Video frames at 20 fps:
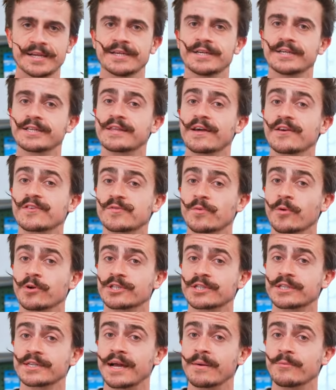thanks for
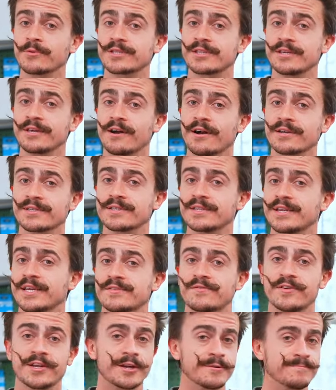watching and we'll see you guys in the
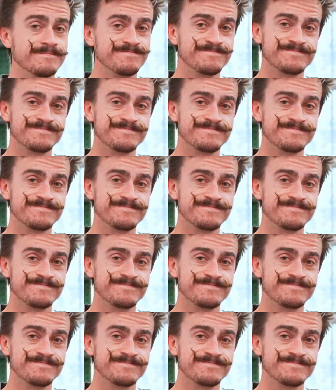next video.